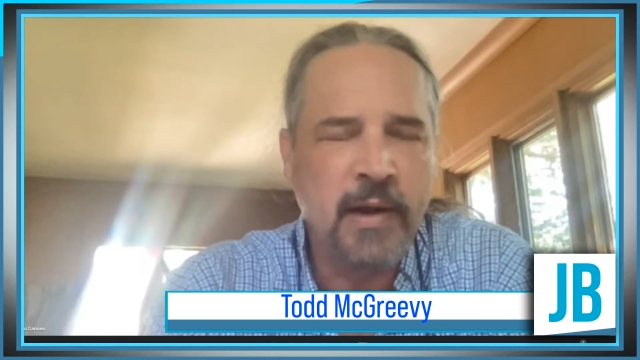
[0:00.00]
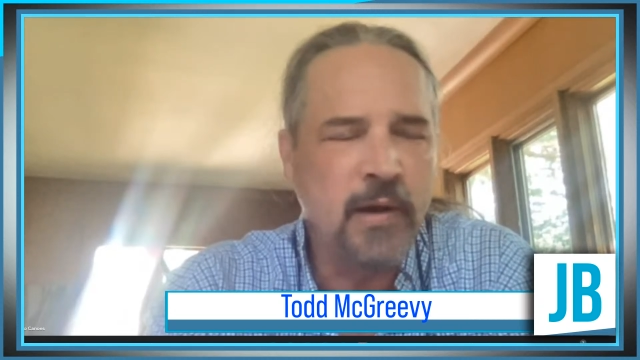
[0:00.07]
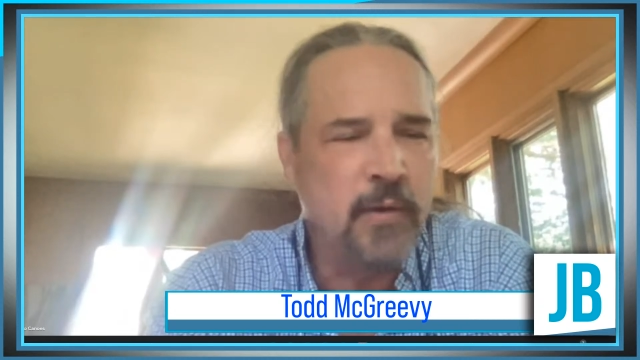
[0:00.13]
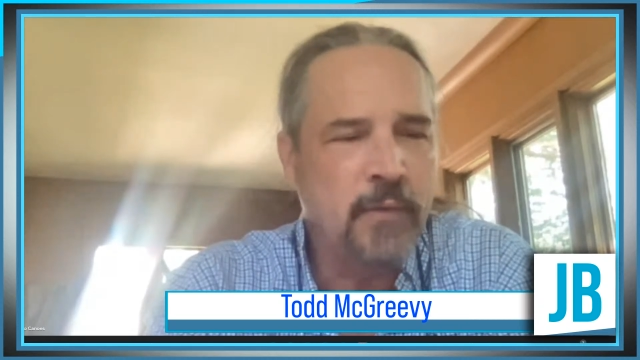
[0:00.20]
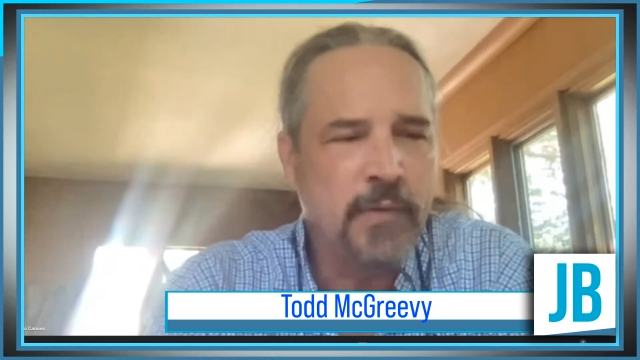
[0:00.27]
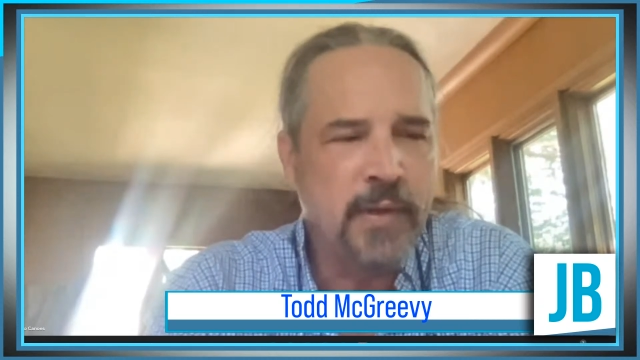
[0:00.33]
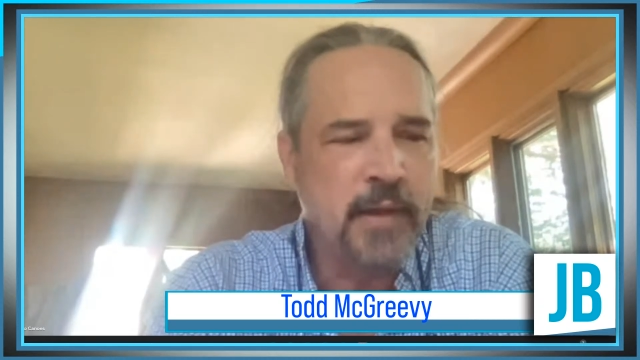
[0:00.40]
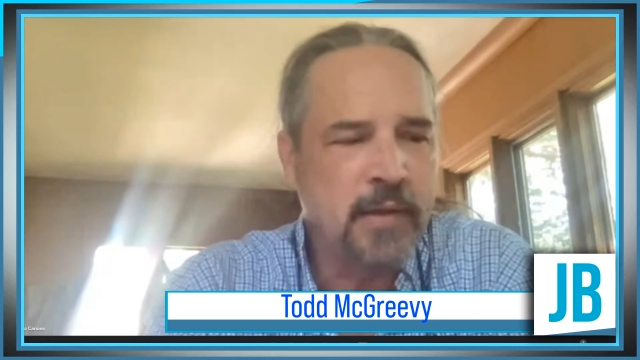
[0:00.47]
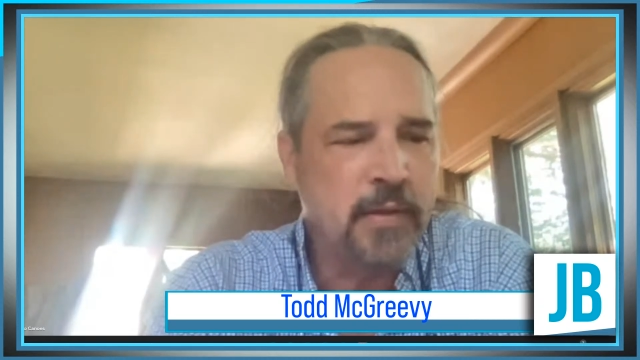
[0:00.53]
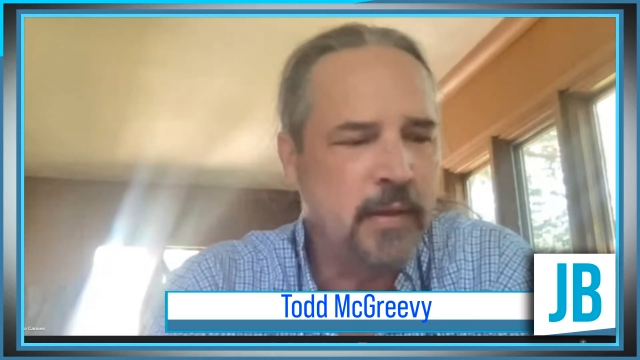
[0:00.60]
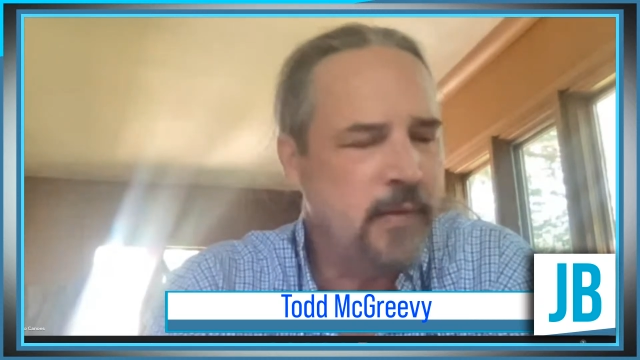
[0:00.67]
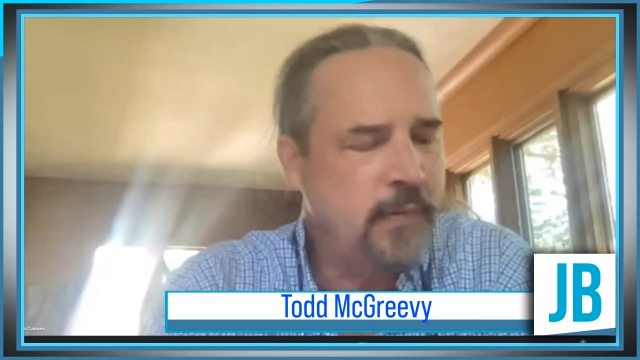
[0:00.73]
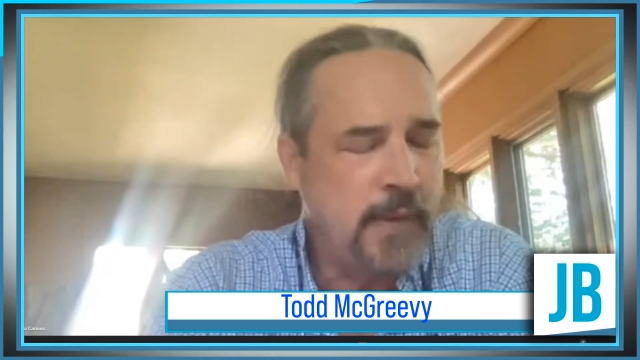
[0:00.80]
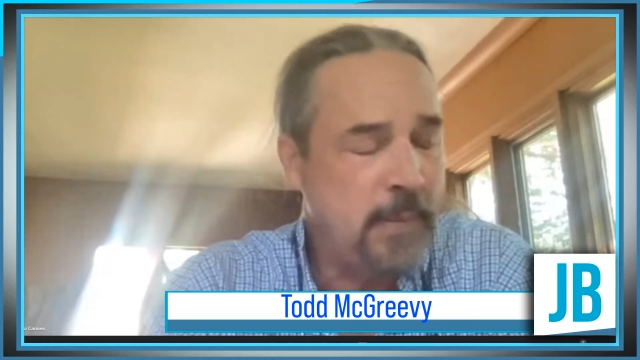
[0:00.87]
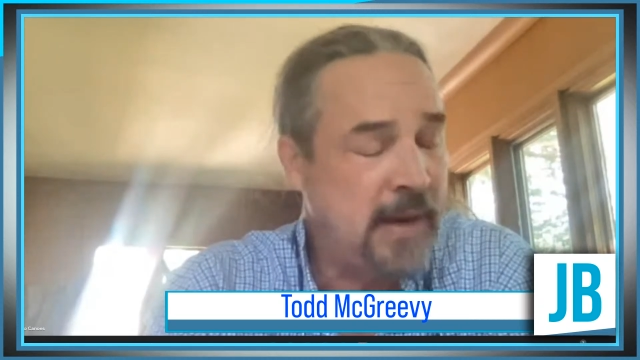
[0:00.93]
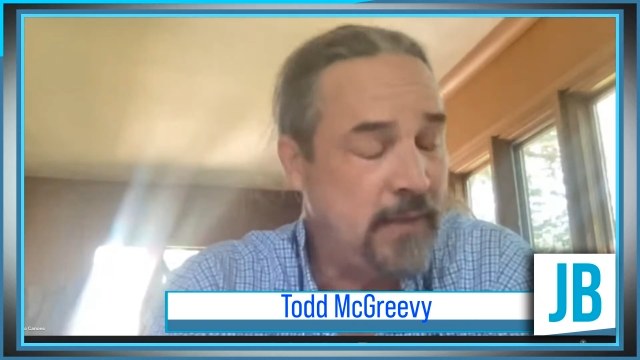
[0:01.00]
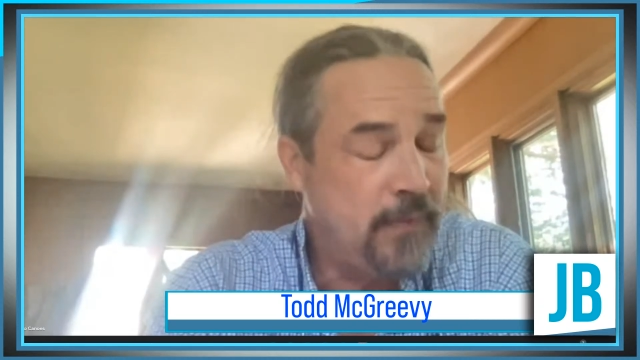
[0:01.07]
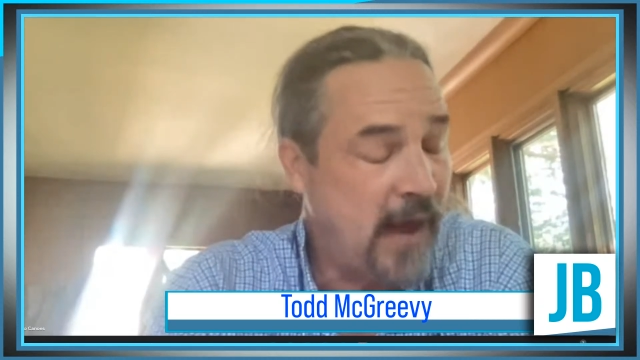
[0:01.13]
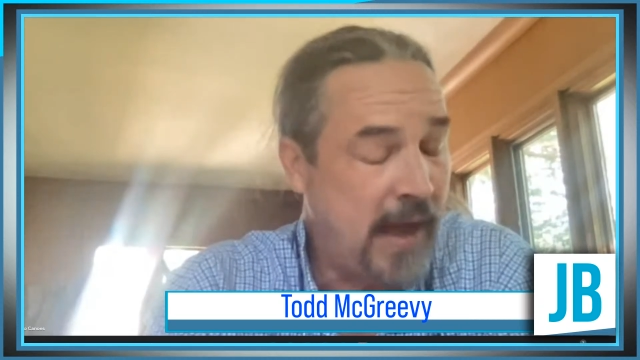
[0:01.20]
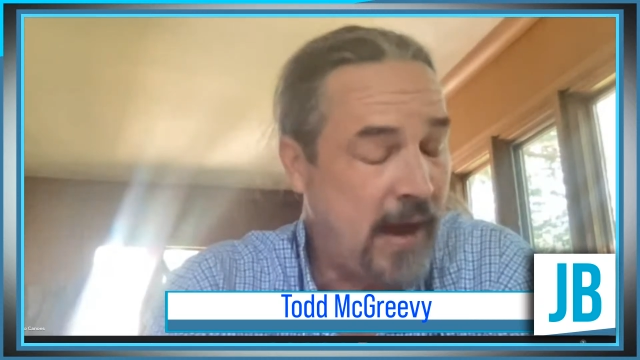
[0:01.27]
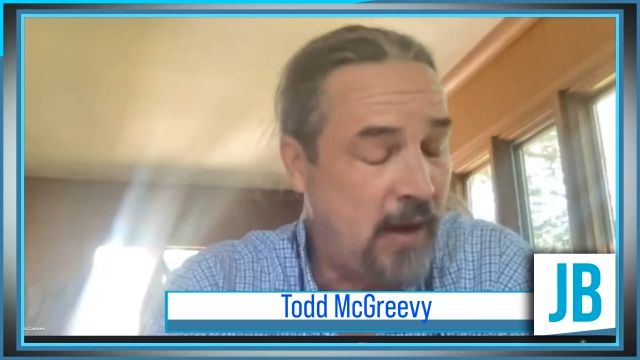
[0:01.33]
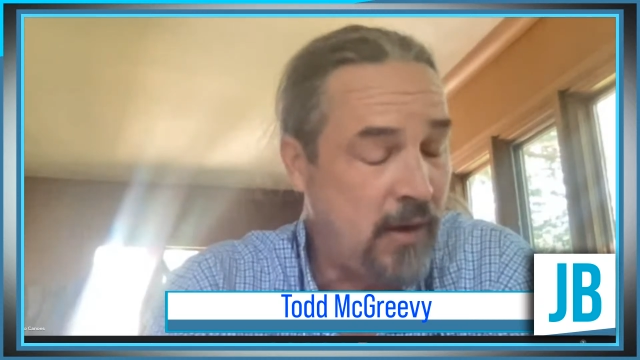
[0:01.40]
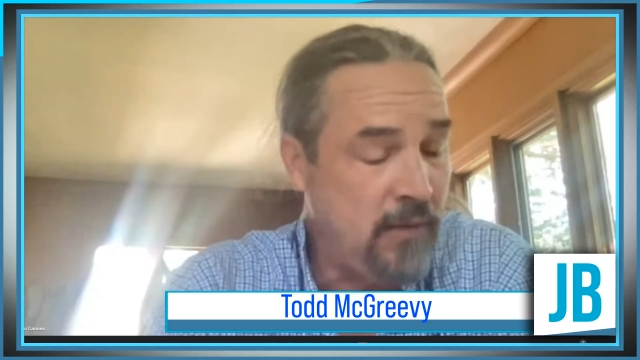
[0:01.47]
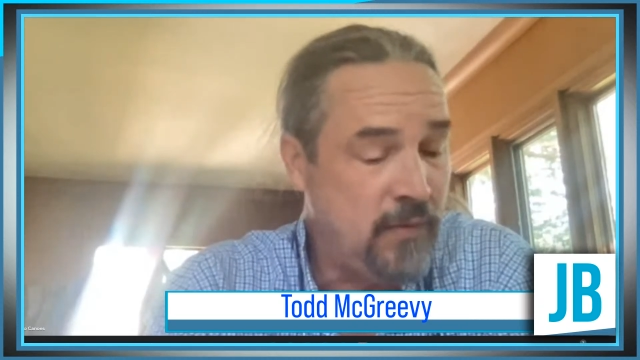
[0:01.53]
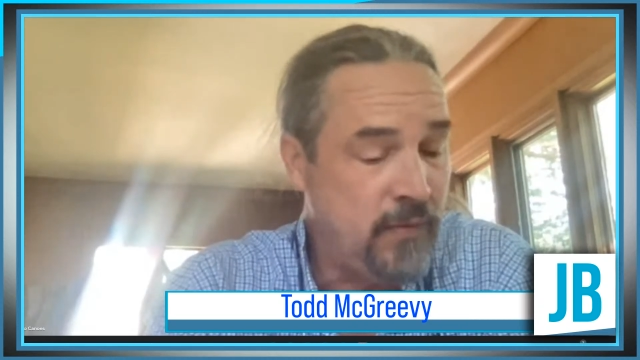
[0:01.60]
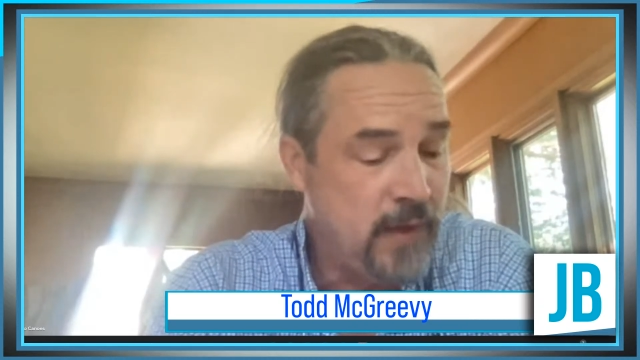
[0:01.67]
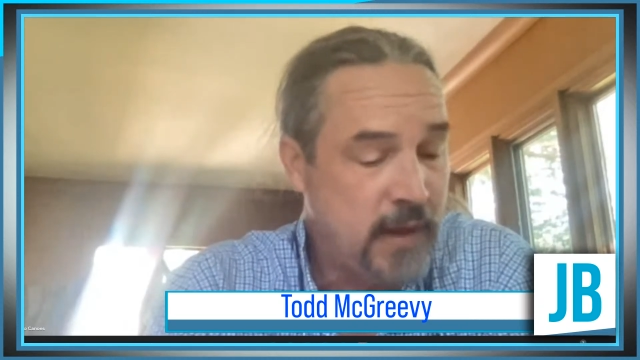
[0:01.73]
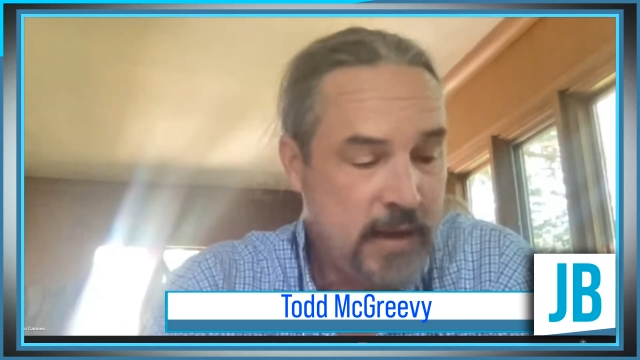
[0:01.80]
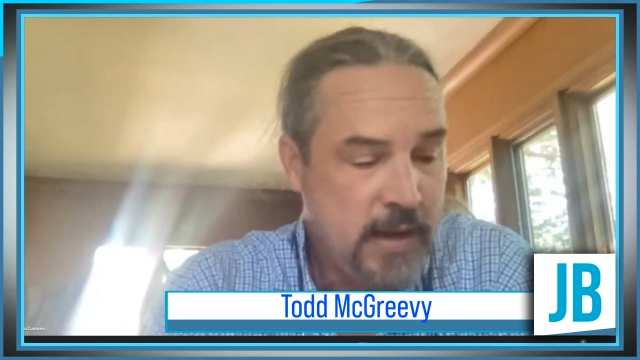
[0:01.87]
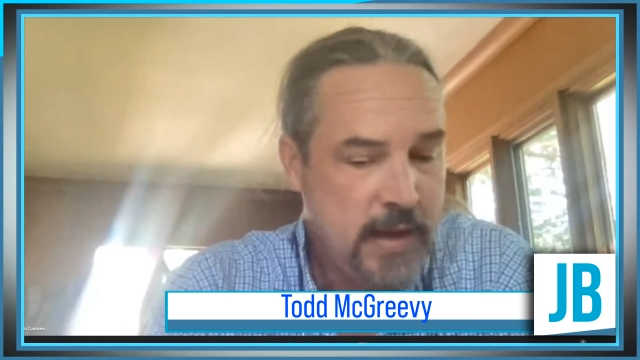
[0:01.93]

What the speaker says: I don't even,